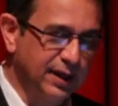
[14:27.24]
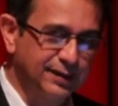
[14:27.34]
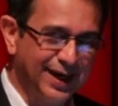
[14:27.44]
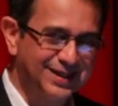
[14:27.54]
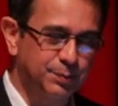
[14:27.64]

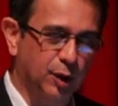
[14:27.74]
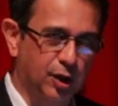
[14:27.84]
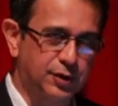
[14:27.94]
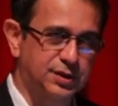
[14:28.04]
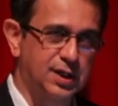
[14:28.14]
And that's
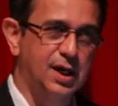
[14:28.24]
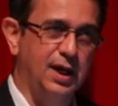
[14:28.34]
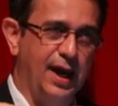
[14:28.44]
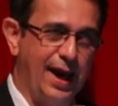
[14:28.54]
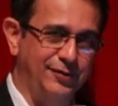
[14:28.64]
because
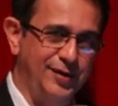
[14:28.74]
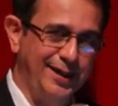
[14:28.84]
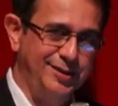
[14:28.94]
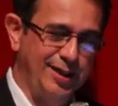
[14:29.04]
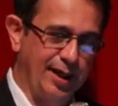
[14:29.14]
at
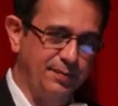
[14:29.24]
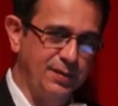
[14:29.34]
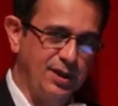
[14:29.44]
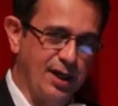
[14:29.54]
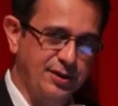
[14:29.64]
that time,
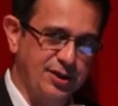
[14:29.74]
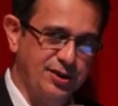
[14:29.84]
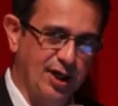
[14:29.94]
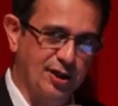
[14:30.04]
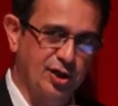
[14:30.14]
there is a
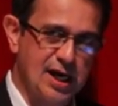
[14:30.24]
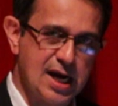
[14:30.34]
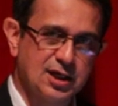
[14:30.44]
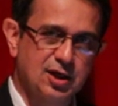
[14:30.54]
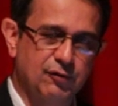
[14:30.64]
sudden
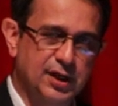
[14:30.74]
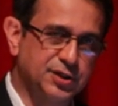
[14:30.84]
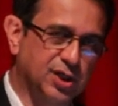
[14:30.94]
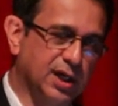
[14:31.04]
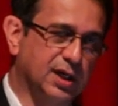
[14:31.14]

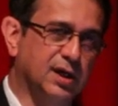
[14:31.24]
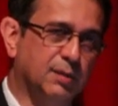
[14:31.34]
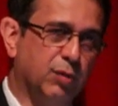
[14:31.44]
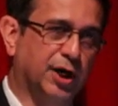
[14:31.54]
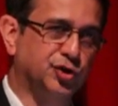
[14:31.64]
increase in
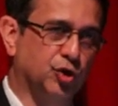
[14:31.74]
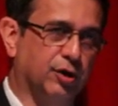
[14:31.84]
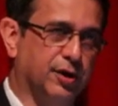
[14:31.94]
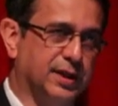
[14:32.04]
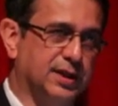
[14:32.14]
blood
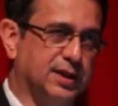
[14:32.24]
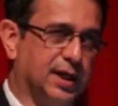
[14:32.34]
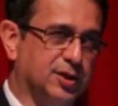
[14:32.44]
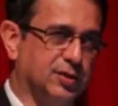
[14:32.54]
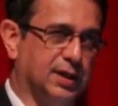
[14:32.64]
sugar
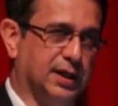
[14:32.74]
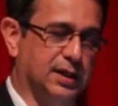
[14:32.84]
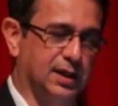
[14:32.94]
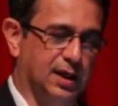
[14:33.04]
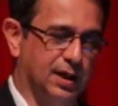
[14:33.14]
into
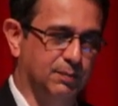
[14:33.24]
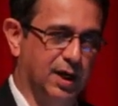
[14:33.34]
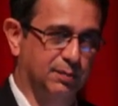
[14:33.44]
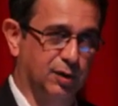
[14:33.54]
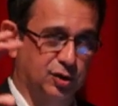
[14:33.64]
the
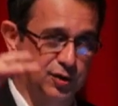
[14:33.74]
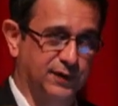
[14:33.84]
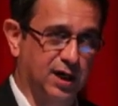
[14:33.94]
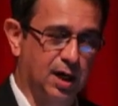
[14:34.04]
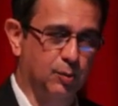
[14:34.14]
blood because of
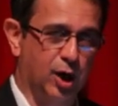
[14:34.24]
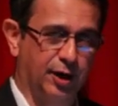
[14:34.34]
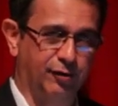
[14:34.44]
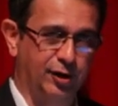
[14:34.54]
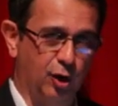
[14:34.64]
the
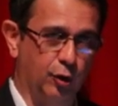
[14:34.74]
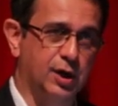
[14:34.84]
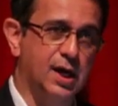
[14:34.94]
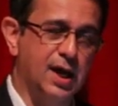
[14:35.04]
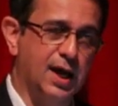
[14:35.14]
carbohydrate load.
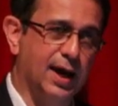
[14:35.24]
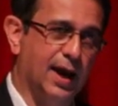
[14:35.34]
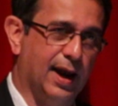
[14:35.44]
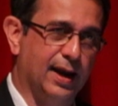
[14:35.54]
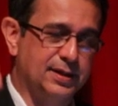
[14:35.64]

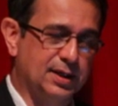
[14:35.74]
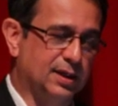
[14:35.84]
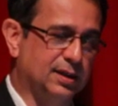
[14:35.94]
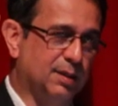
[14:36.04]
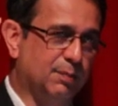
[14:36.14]
And
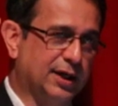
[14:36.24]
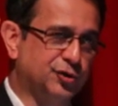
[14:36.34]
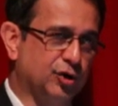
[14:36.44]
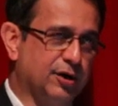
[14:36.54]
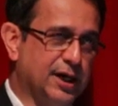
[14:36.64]
the blood
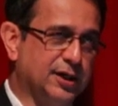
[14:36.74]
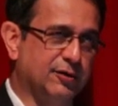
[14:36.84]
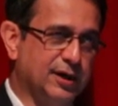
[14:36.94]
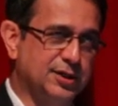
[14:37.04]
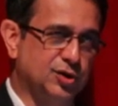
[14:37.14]
sugar
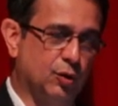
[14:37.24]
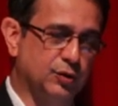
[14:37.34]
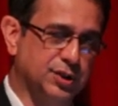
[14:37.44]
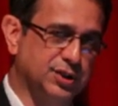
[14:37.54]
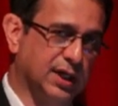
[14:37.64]
increase
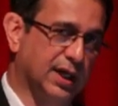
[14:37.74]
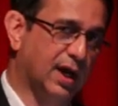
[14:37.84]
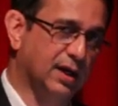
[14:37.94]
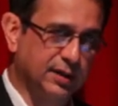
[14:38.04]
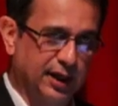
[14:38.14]
causes an
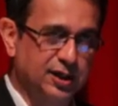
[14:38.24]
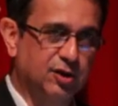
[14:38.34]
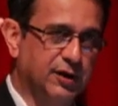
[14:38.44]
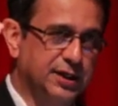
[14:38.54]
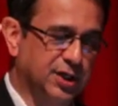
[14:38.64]

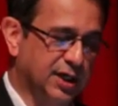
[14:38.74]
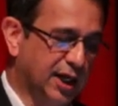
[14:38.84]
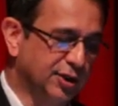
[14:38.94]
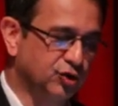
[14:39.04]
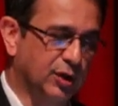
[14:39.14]
increase in
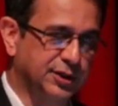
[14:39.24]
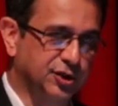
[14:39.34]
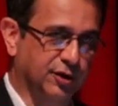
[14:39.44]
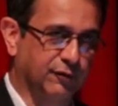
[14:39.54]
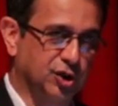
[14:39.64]
insulin
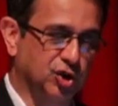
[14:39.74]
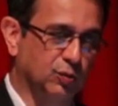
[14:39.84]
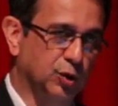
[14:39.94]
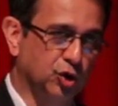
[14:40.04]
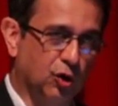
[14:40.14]

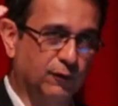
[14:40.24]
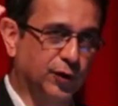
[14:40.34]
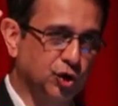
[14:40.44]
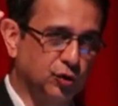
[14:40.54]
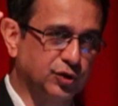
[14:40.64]
secretion, which
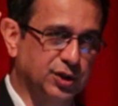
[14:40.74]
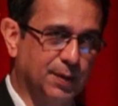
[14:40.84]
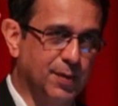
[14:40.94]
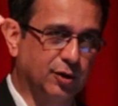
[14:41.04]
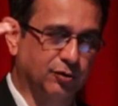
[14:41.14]
overshoots the
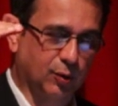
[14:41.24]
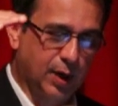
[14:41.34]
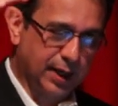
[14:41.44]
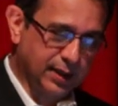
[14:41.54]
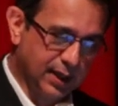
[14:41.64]
amount
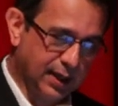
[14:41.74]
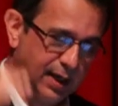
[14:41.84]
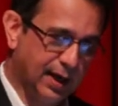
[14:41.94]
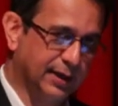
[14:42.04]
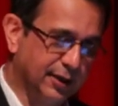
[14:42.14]
required,
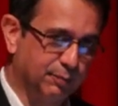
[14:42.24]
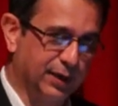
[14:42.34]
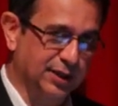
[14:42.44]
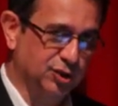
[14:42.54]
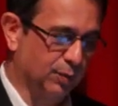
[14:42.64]
and it
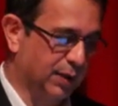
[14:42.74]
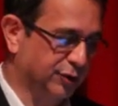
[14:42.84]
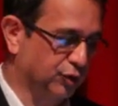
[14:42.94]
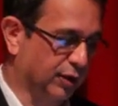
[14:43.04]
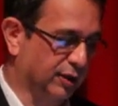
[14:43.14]
brings your
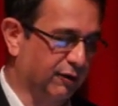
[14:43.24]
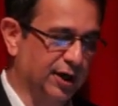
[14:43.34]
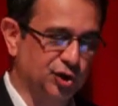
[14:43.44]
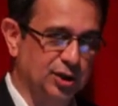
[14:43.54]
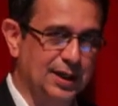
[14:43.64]
blood sugar
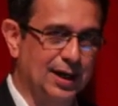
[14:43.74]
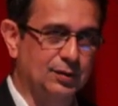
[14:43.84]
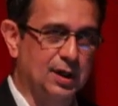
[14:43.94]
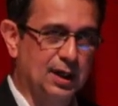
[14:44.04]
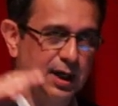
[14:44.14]
crashing
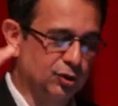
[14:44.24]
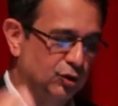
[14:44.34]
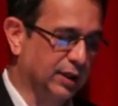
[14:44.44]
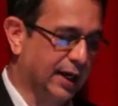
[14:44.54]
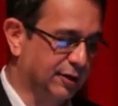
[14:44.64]
down. And
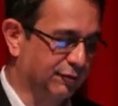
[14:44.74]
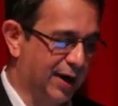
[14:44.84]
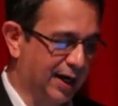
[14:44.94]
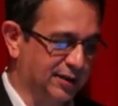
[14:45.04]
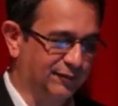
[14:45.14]
you'll get a
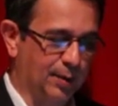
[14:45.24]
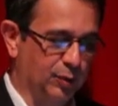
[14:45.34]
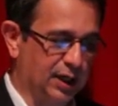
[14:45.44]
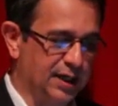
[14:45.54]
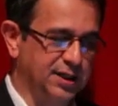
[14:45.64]
reactive
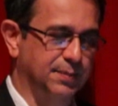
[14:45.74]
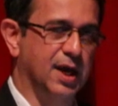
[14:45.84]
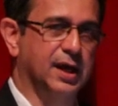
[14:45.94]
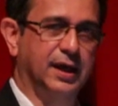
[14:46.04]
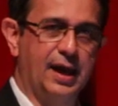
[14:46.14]
hypoglycemia.
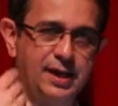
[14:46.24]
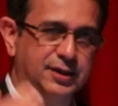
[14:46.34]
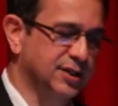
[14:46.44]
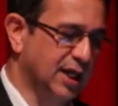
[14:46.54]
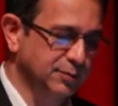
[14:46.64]
And again,
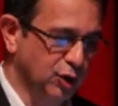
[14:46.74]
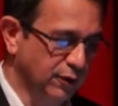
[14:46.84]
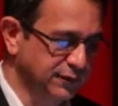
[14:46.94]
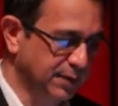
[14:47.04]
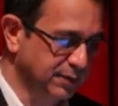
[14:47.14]
the same
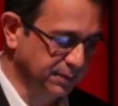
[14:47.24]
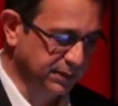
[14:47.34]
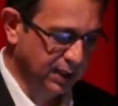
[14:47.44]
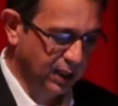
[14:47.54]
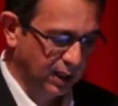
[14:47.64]
sort of
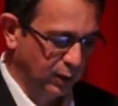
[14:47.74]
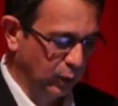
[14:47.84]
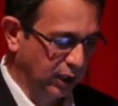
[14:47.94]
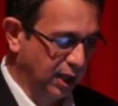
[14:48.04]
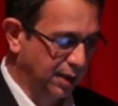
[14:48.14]
symptoms
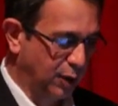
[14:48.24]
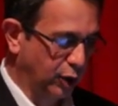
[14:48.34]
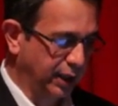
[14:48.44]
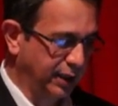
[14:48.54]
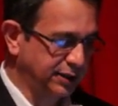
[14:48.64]
will come
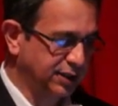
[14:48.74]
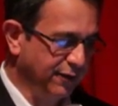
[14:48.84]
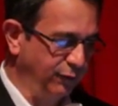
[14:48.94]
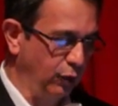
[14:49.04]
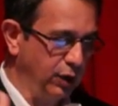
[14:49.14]
on. And it's
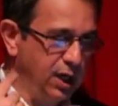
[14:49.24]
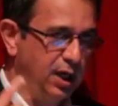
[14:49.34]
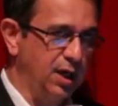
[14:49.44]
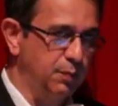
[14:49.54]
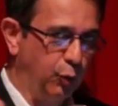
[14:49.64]
therefore
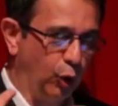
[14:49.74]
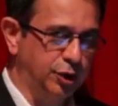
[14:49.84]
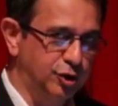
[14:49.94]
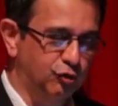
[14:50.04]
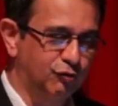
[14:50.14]

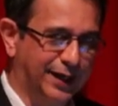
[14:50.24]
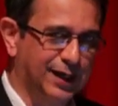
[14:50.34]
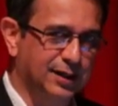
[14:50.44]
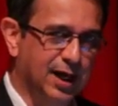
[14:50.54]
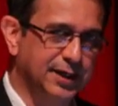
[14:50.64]
important to
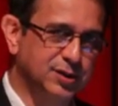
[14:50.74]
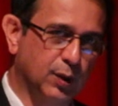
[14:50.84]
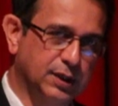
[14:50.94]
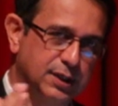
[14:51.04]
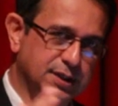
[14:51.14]
recognize
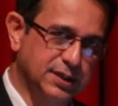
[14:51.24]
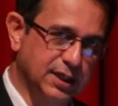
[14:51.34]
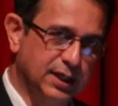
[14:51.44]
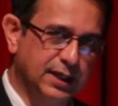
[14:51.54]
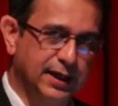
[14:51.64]
whether it is
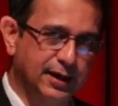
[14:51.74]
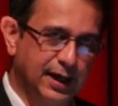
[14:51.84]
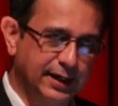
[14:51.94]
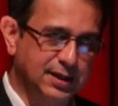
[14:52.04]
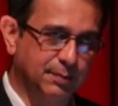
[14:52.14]
early and
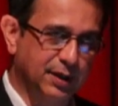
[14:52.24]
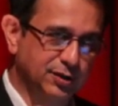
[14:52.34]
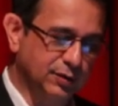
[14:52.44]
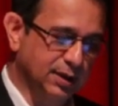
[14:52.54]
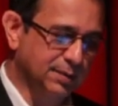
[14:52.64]
late dumping
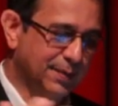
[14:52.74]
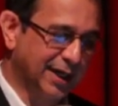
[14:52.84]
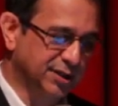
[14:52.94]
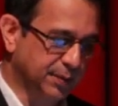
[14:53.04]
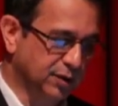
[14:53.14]
so that the
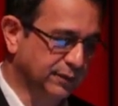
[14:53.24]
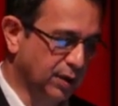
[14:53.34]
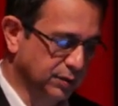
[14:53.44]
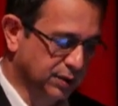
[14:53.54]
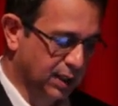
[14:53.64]
management of
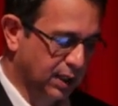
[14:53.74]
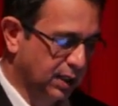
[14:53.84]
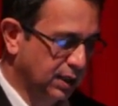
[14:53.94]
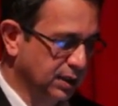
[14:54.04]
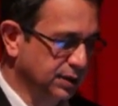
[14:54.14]
those
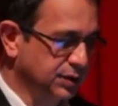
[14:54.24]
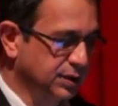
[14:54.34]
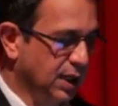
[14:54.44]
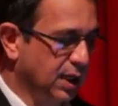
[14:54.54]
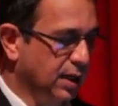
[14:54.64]

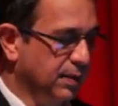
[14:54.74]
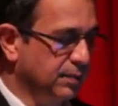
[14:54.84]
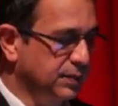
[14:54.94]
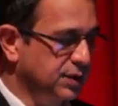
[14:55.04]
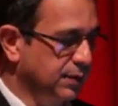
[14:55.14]
is
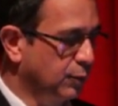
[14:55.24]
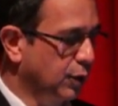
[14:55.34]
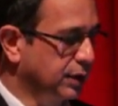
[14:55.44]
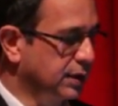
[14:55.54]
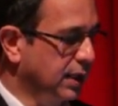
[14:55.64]

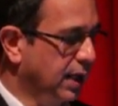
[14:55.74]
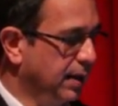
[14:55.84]
somewhat